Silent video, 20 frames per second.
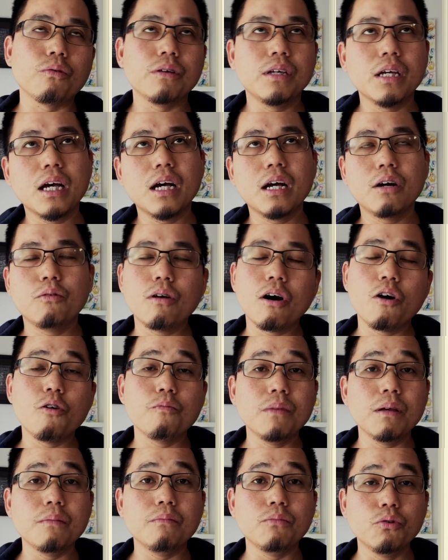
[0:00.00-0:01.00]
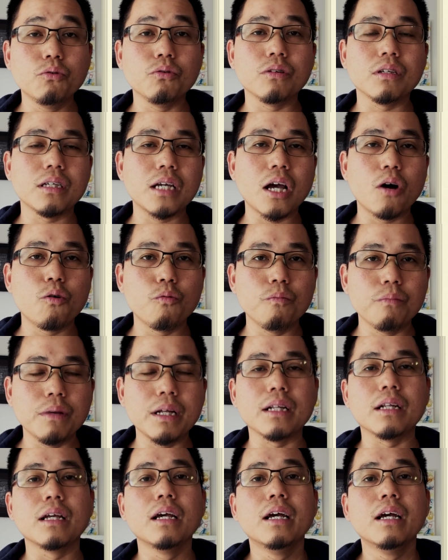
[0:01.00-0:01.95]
ya waw mim nun, yawmin.